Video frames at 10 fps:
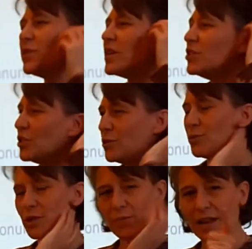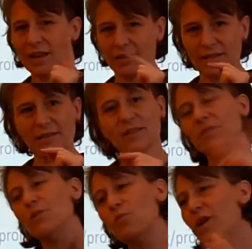with unusual spellings, it's
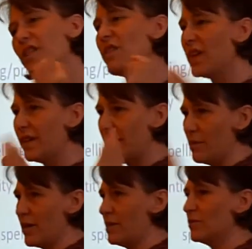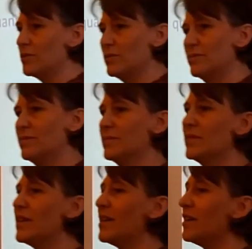something worth thinking about.
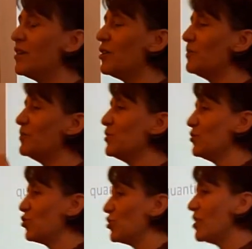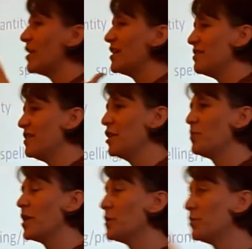To try and think
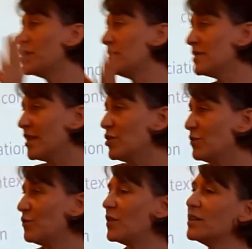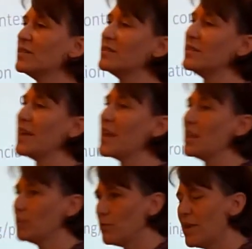about the pronunciation first and then get
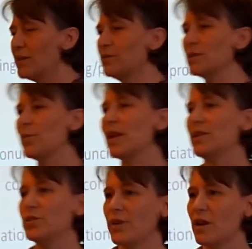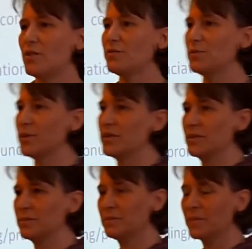them to match the spelling to it afterwards.